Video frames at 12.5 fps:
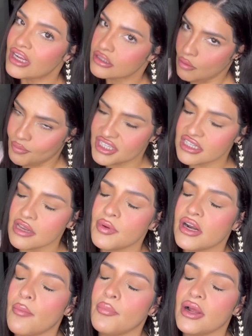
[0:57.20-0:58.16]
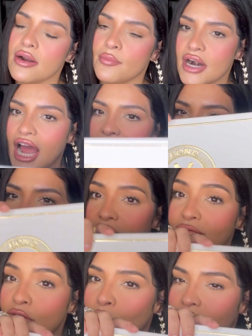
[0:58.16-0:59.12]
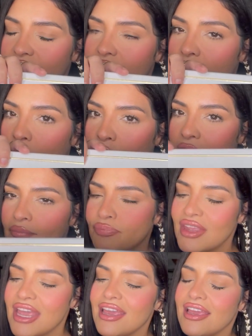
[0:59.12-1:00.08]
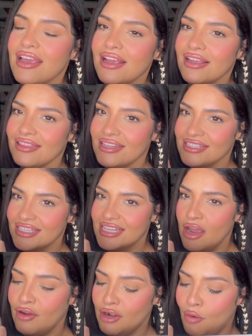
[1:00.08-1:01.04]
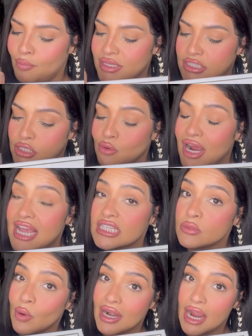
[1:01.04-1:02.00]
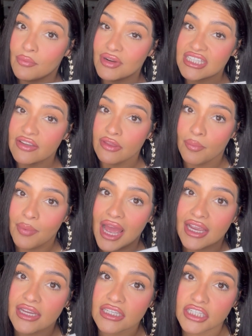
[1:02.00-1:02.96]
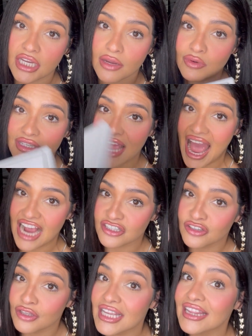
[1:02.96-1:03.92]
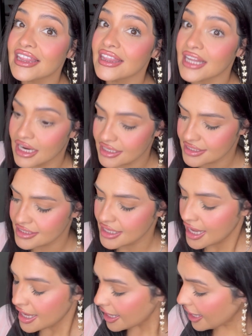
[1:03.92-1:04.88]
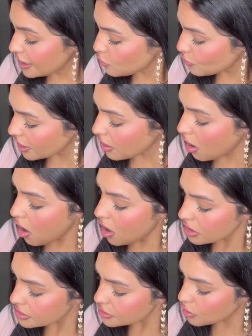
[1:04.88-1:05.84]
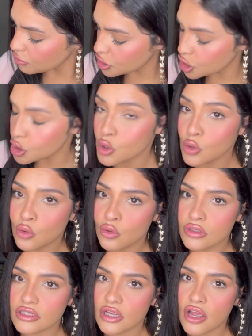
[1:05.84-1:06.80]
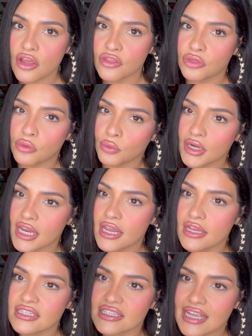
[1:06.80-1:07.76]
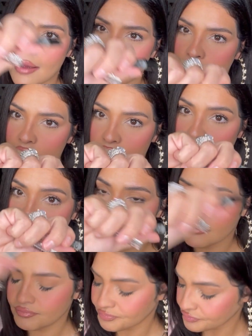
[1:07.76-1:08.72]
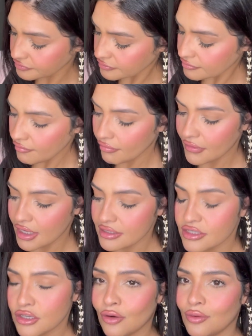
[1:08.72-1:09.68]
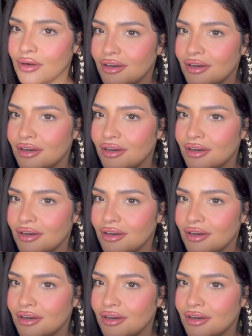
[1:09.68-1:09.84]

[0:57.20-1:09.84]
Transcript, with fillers: don't be sleeping on Bond number nine if you want some, okay? This is it opens. You guys, when I received the package, it was actually luxe, And you can also choose three samples, okay? So,